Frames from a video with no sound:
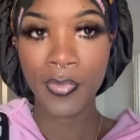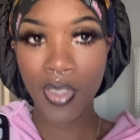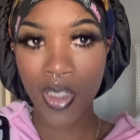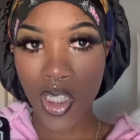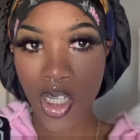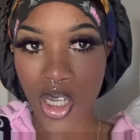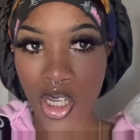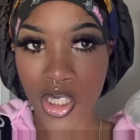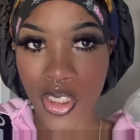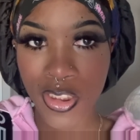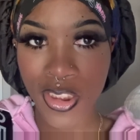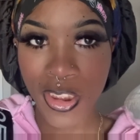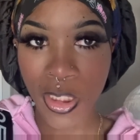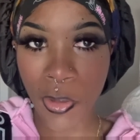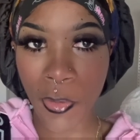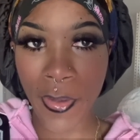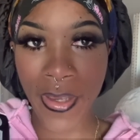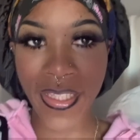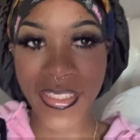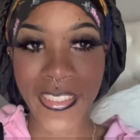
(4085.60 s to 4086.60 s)
y'all so
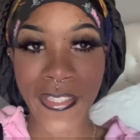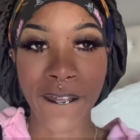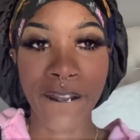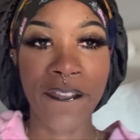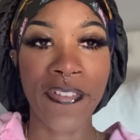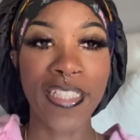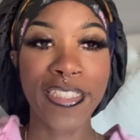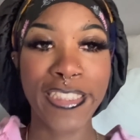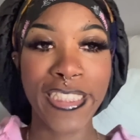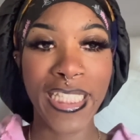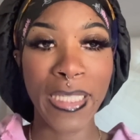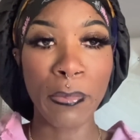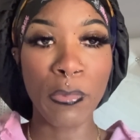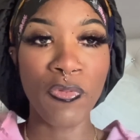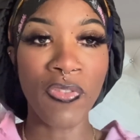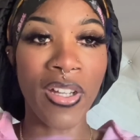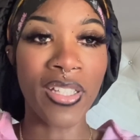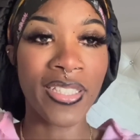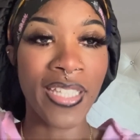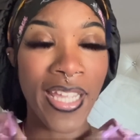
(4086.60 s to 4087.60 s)
it's officially move
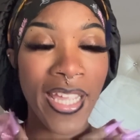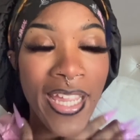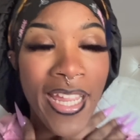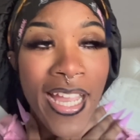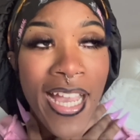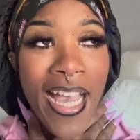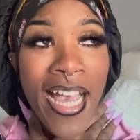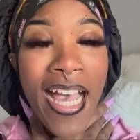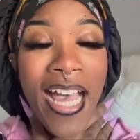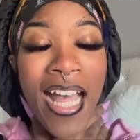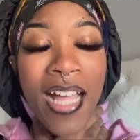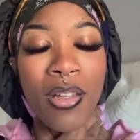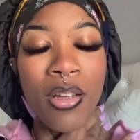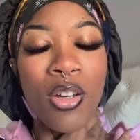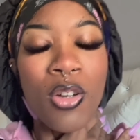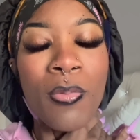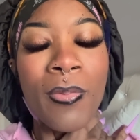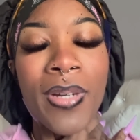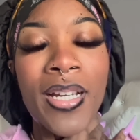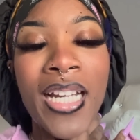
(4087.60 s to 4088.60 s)
out day I, oh
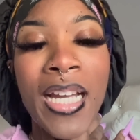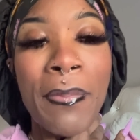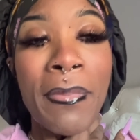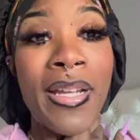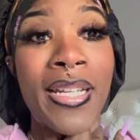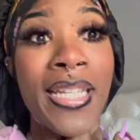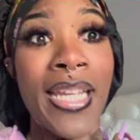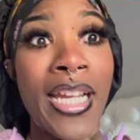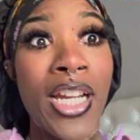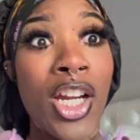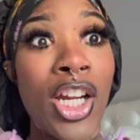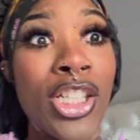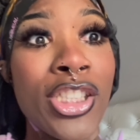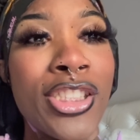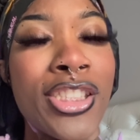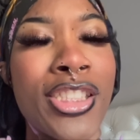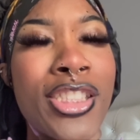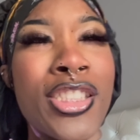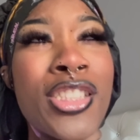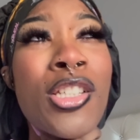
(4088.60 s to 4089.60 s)
my god my neck
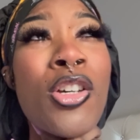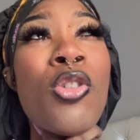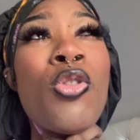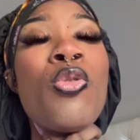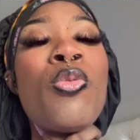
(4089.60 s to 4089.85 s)
hurts so